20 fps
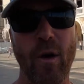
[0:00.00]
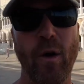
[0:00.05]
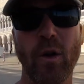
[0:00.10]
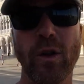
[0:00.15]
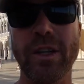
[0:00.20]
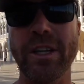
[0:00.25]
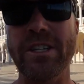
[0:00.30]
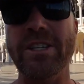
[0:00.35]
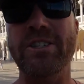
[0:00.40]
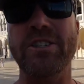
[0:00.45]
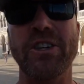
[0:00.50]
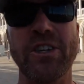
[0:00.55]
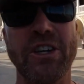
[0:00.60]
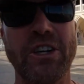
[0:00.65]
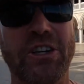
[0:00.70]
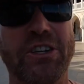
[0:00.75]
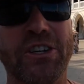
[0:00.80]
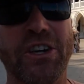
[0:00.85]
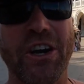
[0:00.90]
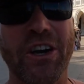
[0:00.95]
old as dirt
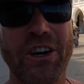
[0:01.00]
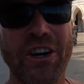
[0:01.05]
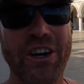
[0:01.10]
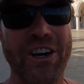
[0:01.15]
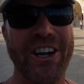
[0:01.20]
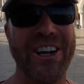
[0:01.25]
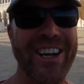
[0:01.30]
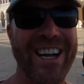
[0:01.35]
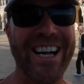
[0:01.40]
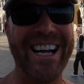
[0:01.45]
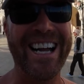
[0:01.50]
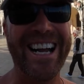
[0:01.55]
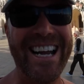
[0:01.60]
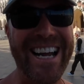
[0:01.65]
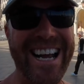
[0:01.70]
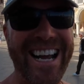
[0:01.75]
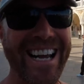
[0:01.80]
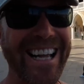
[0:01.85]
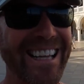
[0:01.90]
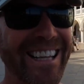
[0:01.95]
shirt on.
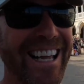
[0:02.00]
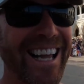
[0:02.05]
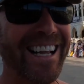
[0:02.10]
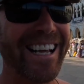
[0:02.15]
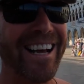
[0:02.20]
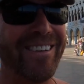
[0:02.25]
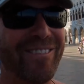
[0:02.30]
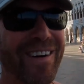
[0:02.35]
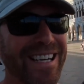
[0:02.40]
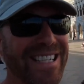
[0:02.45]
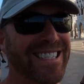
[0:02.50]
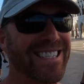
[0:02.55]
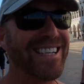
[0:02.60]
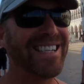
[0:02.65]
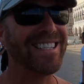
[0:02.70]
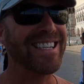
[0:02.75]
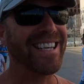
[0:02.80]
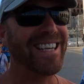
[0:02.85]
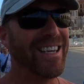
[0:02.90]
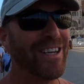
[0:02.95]
I got my
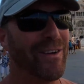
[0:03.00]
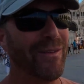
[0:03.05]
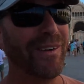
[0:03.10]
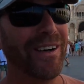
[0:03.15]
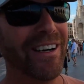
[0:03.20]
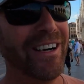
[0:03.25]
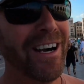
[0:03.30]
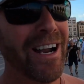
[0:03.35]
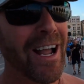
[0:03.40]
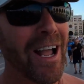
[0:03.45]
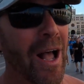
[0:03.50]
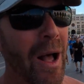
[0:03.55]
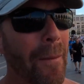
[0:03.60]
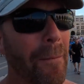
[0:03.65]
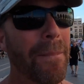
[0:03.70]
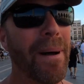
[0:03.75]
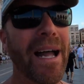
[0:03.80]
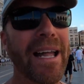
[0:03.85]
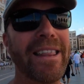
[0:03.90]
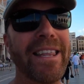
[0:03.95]
sense of humor.
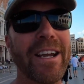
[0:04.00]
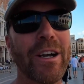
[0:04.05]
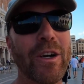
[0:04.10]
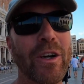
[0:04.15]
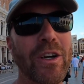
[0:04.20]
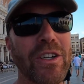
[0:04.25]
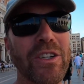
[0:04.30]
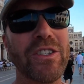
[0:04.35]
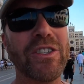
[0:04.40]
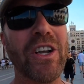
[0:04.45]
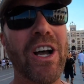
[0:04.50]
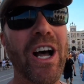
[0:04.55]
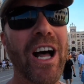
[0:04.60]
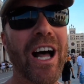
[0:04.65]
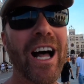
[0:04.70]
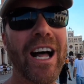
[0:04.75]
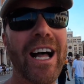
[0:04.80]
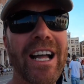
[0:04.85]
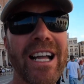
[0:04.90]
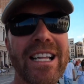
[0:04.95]
But there's
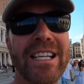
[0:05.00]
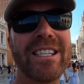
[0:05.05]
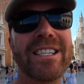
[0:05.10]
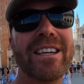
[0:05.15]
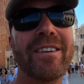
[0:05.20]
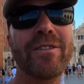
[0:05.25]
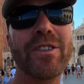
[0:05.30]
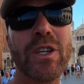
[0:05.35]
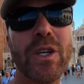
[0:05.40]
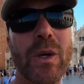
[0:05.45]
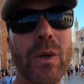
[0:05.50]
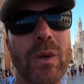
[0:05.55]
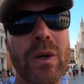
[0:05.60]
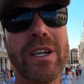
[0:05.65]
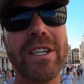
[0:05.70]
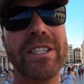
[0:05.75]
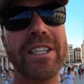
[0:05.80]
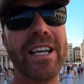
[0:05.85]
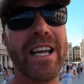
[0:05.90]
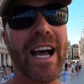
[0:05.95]
tons of
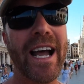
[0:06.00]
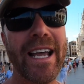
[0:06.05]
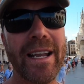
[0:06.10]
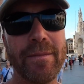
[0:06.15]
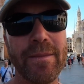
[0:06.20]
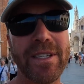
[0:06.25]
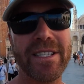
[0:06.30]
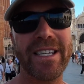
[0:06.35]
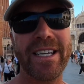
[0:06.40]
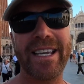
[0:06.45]
touristy items to